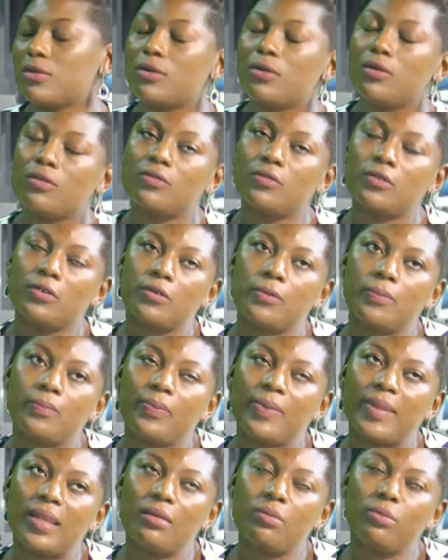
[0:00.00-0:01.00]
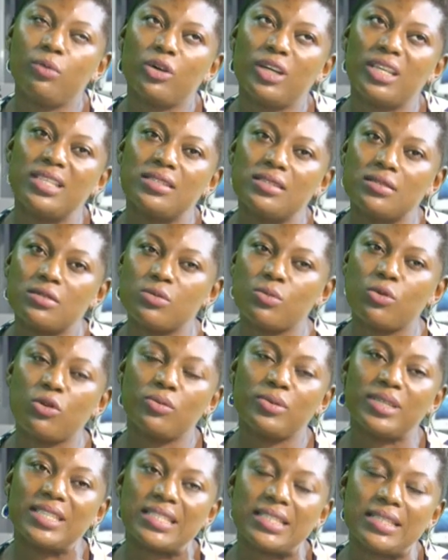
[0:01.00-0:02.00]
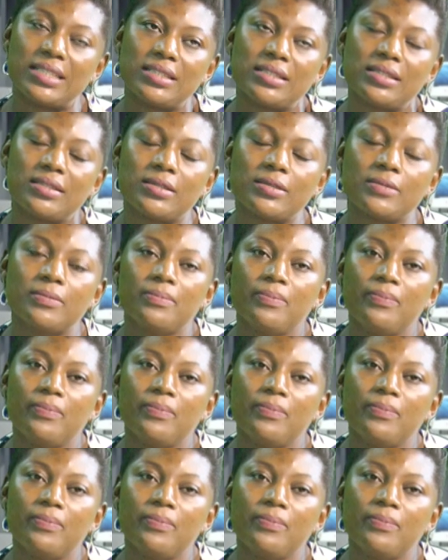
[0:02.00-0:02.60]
of employees in small businesses.